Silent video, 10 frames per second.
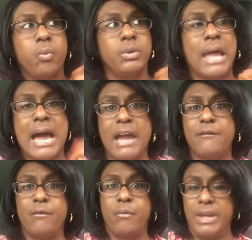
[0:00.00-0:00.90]

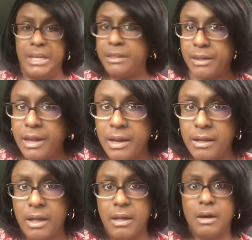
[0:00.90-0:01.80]
live
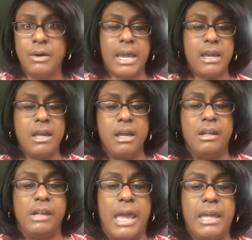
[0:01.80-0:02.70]
anything. Okay,
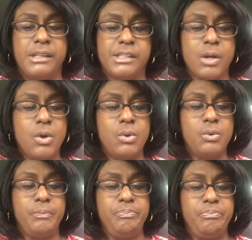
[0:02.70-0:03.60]
and so